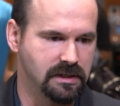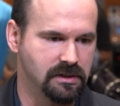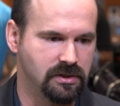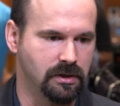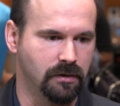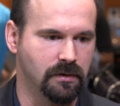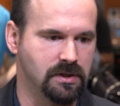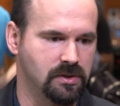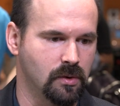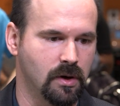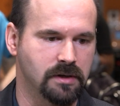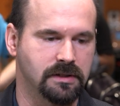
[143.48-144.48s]
into your
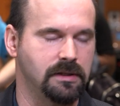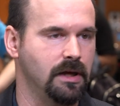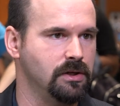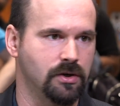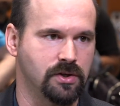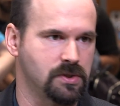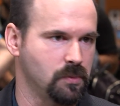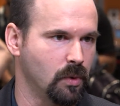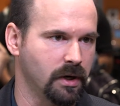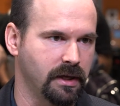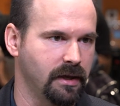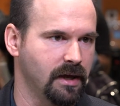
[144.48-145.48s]
resource and then you're just
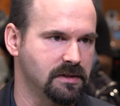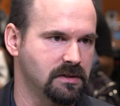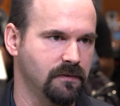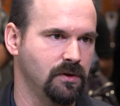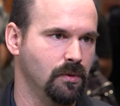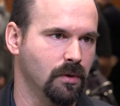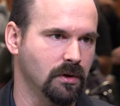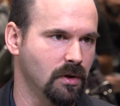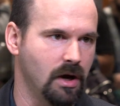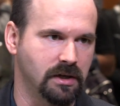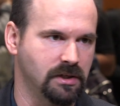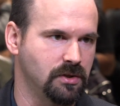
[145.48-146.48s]
working as if you were
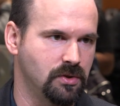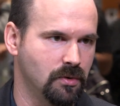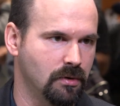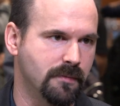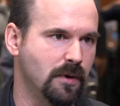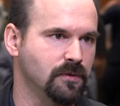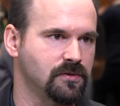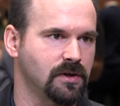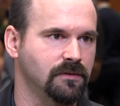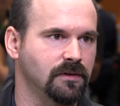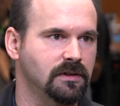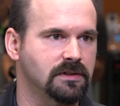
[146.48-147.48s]
logged into a remote
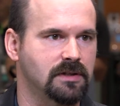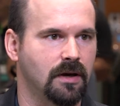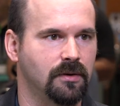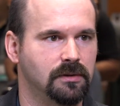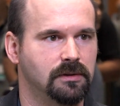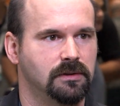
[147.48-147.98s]
server. So.